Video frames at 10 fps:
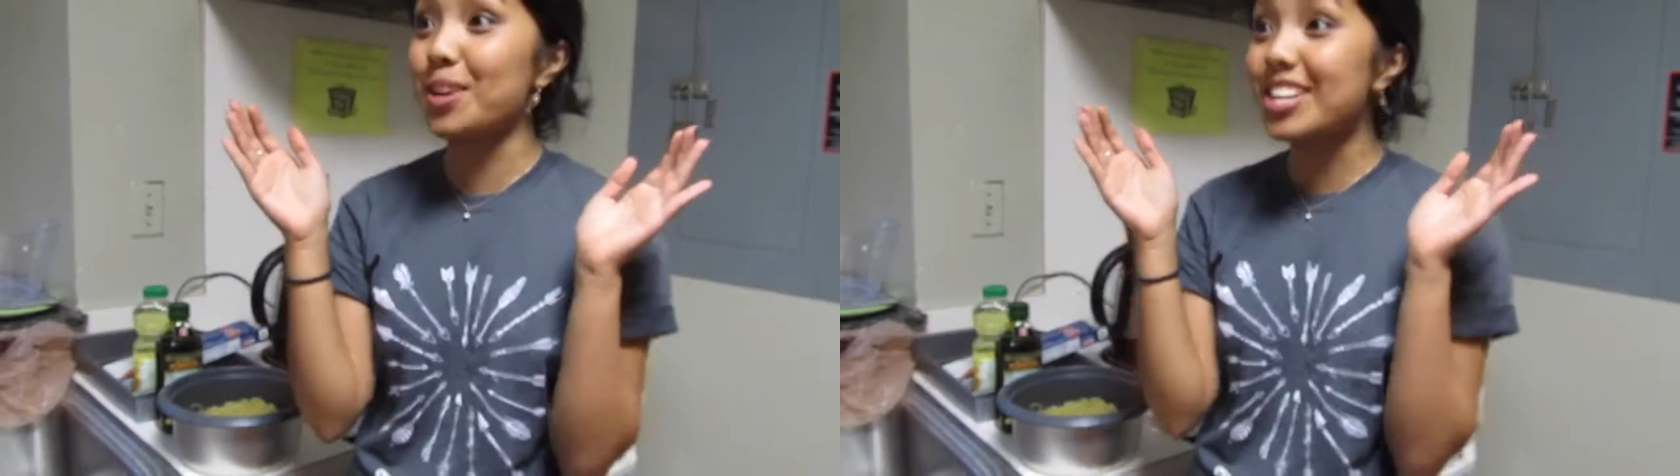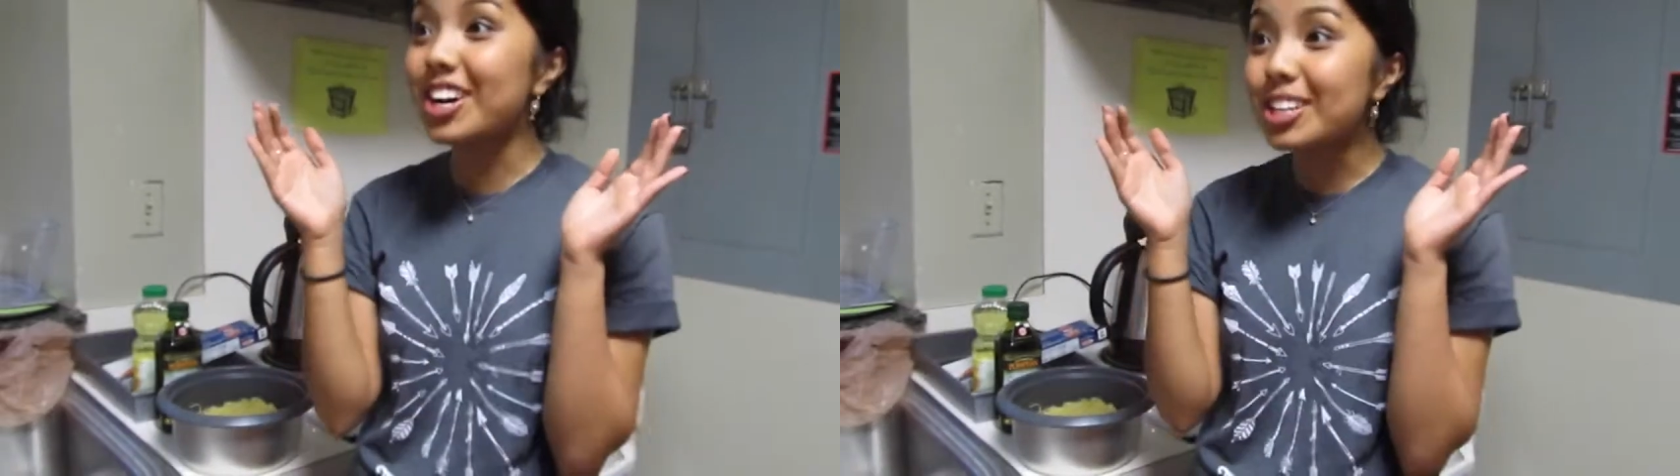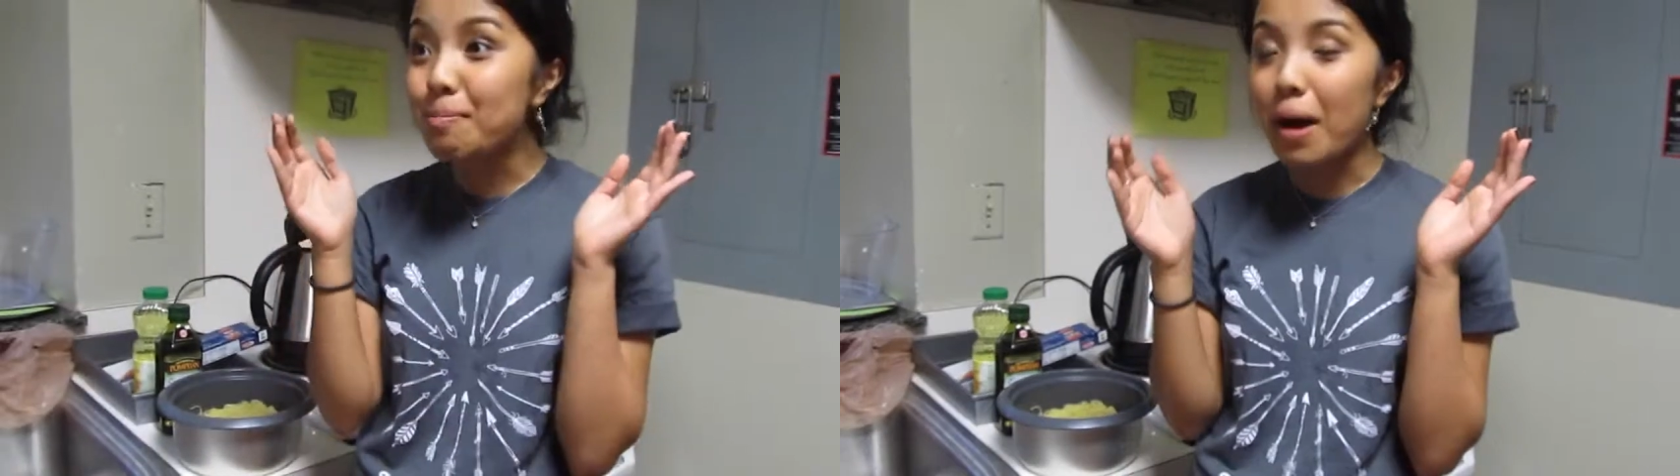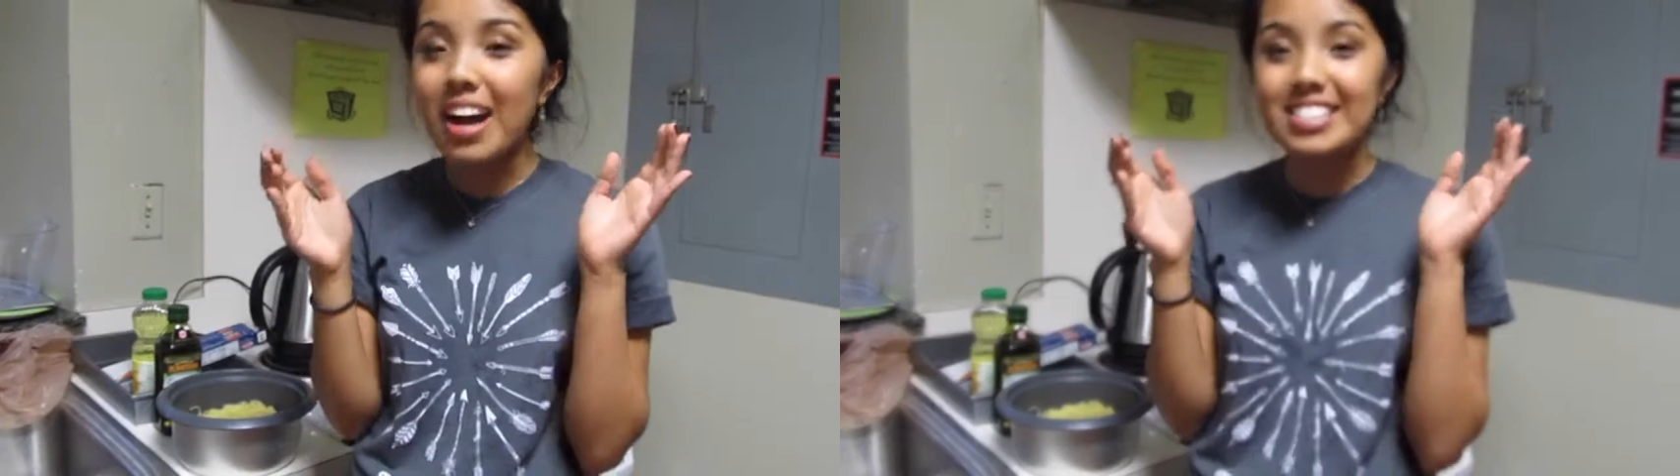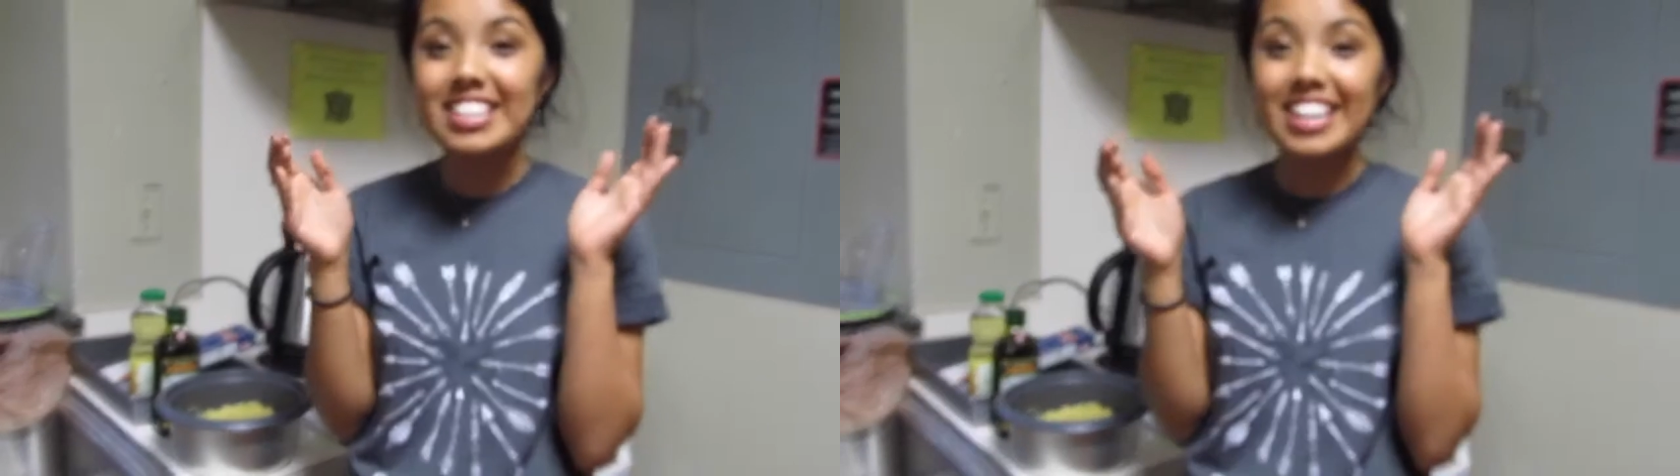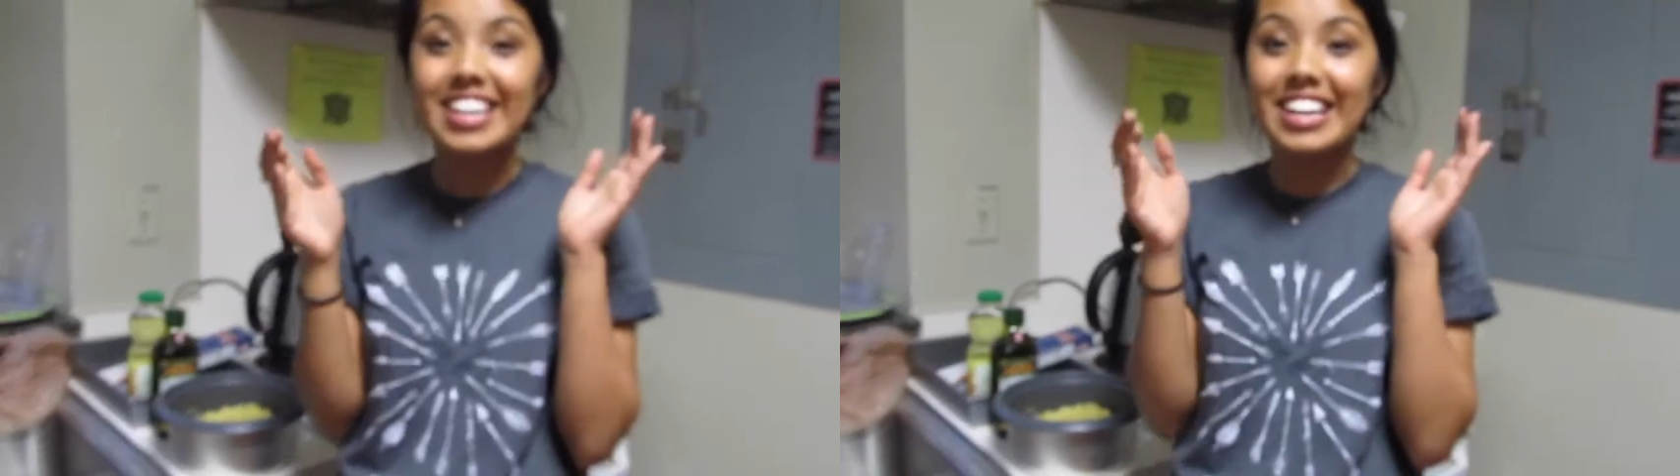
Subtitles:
we cooked pasta in